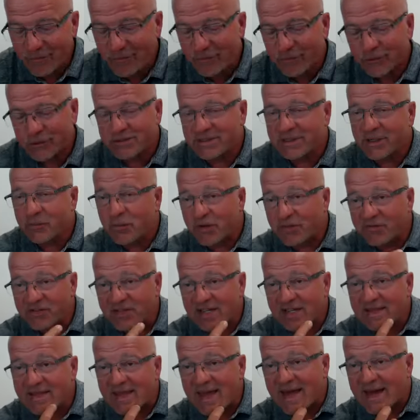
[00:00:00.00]
unfortunately we've
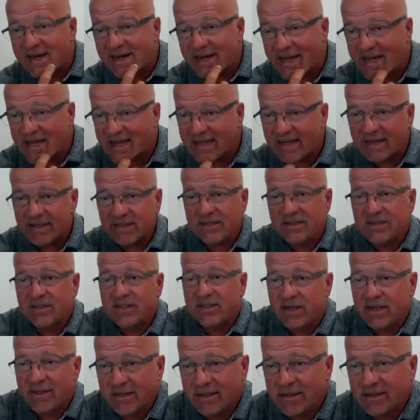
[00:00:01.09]
seen that and it's
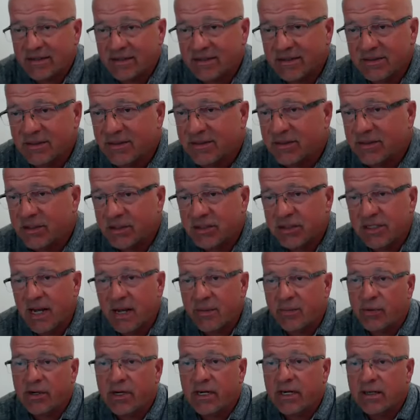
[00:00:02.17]
uh, it's it's just
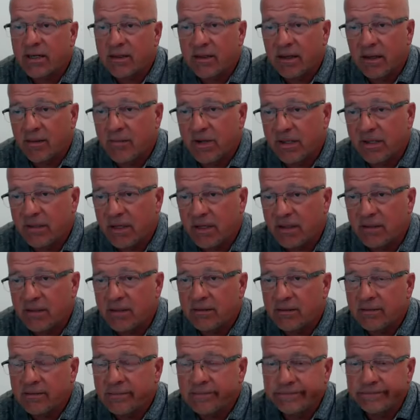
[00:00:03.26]
not pretty i mean then
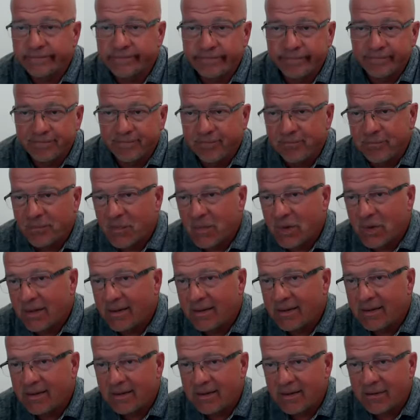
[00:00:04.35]
you
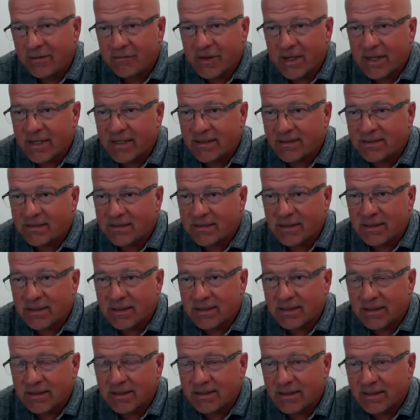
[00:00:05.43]
you've got
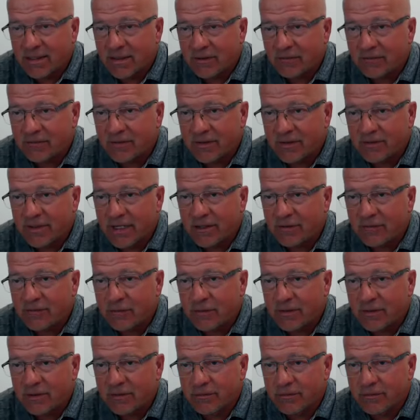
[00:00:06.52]
uh, a lot of a lot of
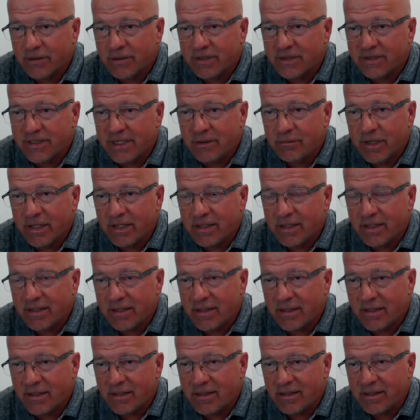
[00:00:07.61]
resentment
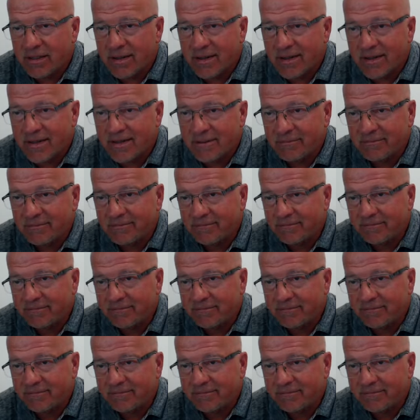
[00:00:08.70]
and uh,